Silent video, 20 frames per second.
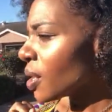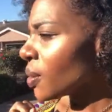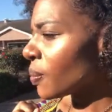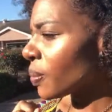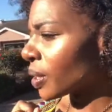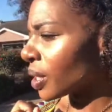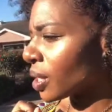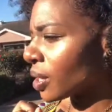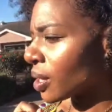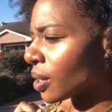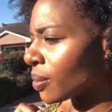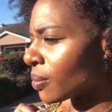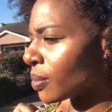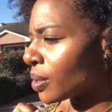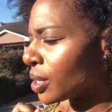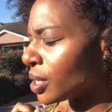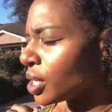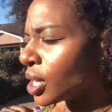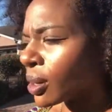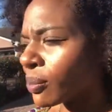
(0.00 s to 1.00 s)
But um,
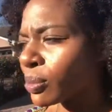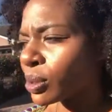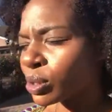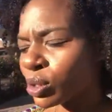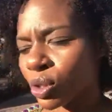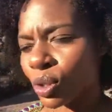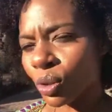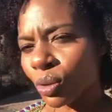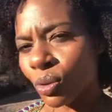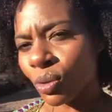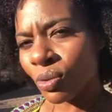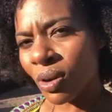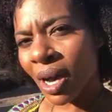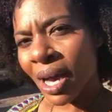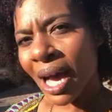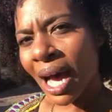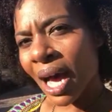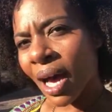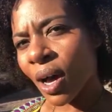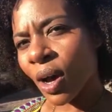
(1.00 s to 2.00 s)
number two,
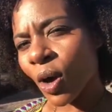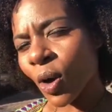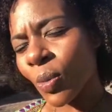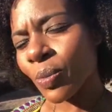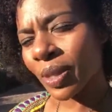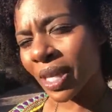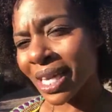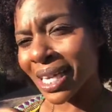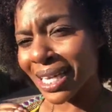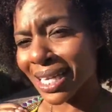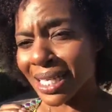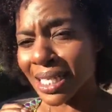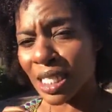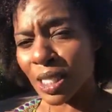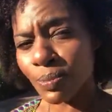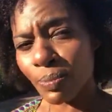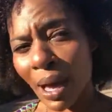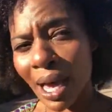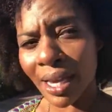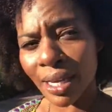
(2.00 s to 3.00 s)
I hope that it
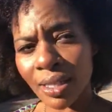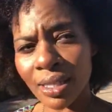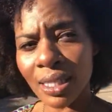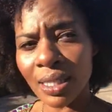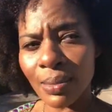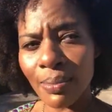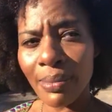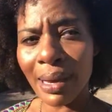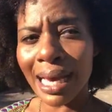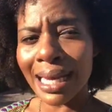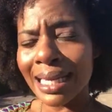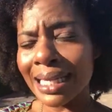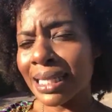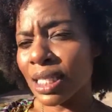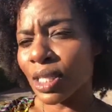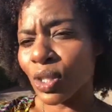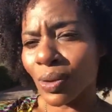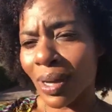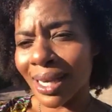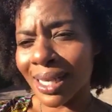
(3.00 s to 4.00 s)
inspires somebody
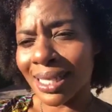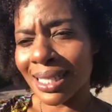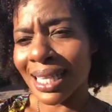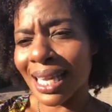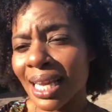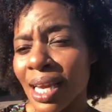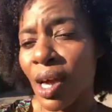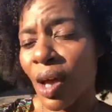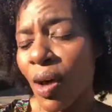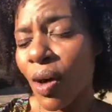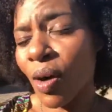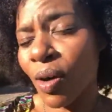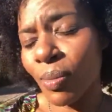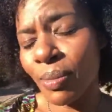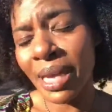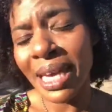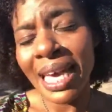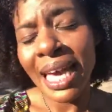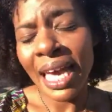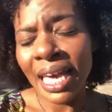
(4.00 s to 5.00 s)
to try to stay calm